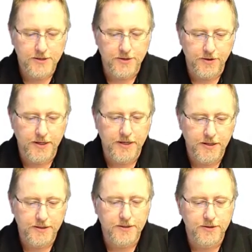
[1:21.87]
So
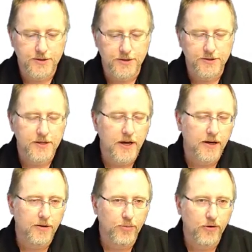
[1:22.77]
these, to use the
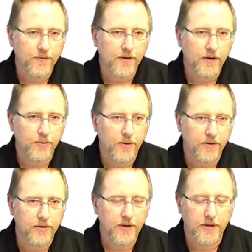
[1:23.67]
add-on profile
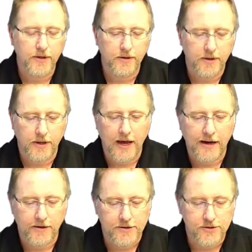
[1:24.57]
with the uh,
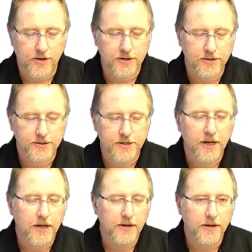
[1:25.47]
add-on instructions,
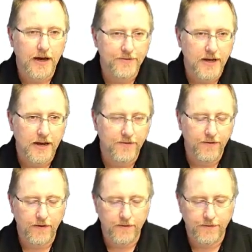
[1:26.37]
you have to
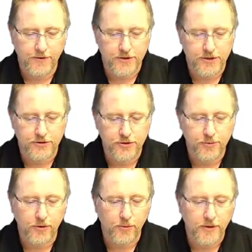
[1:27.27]
have version
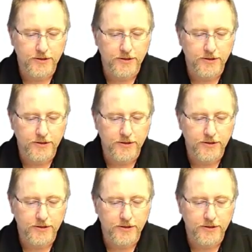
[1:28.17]
2.12